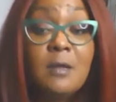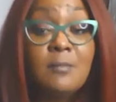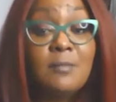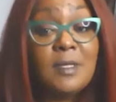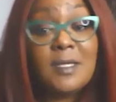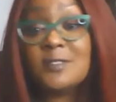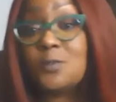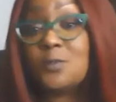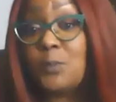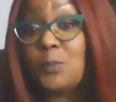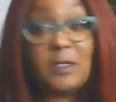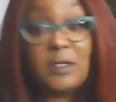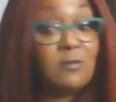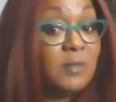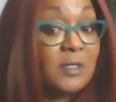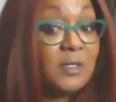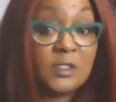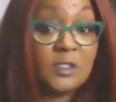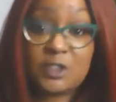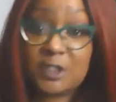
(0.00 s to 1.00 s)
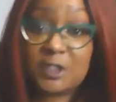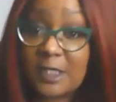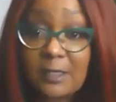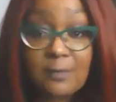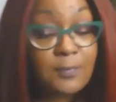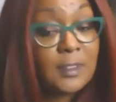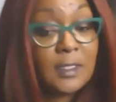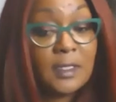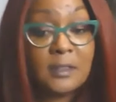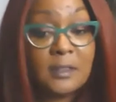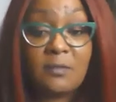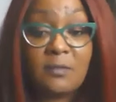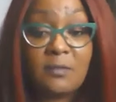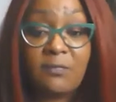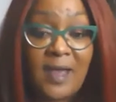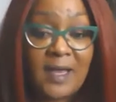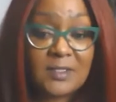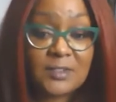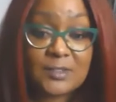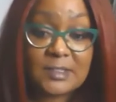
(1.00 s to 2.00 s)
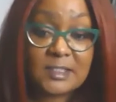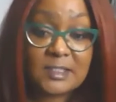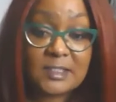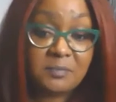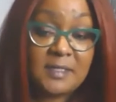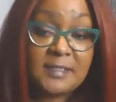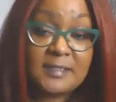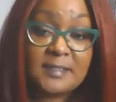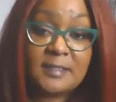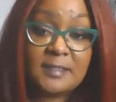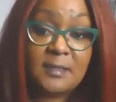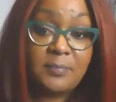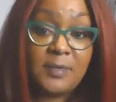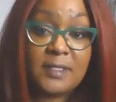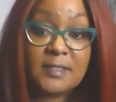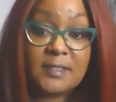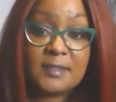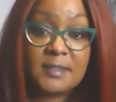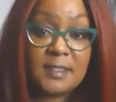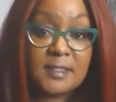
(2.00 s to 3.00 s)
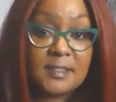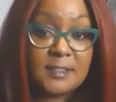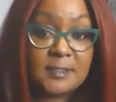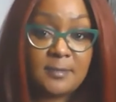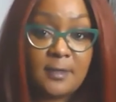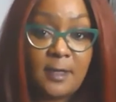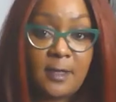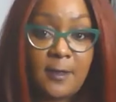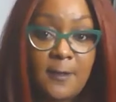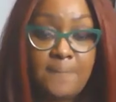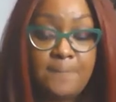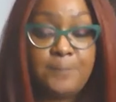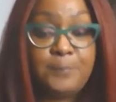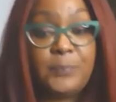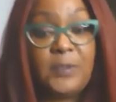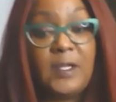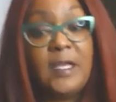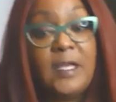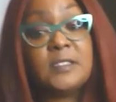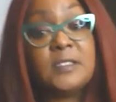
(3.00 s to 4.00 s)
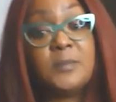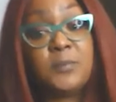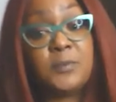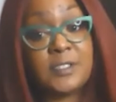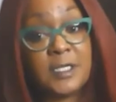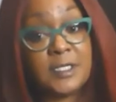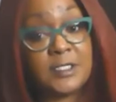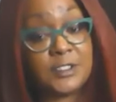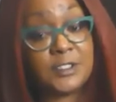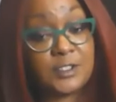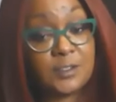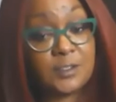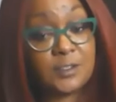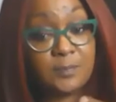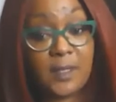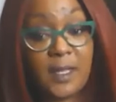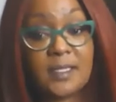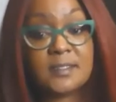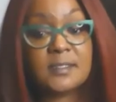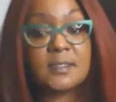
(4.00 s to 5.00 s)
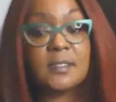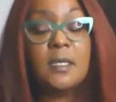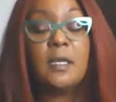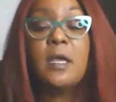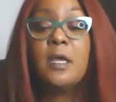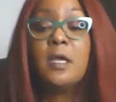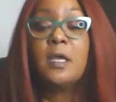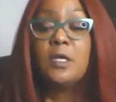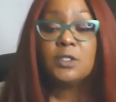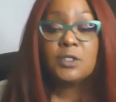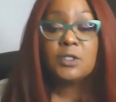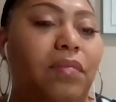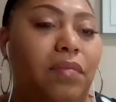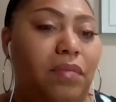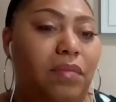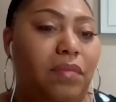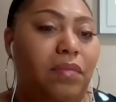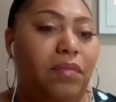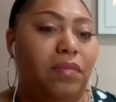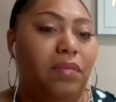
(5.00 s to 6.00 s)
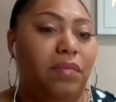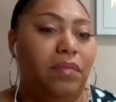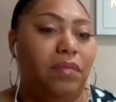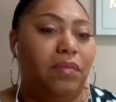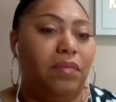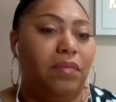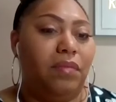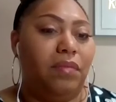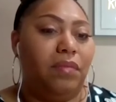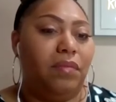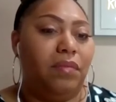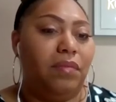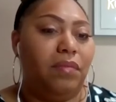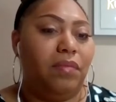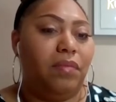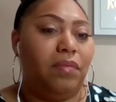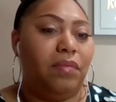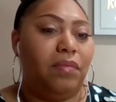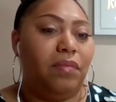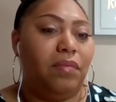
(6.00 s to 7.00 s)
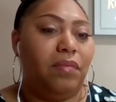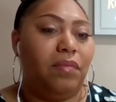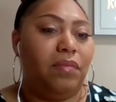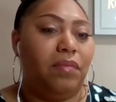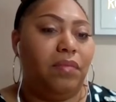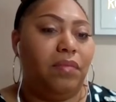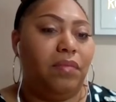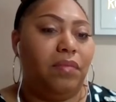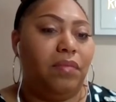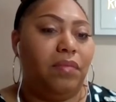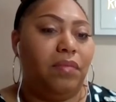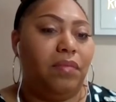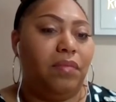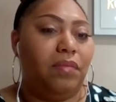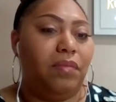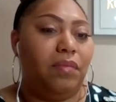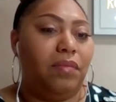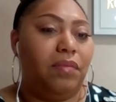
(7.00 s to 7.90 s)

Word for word: because we've been championing the fashion space in the plus size um, as it pertains to plus. So mm-hmm. you're you're still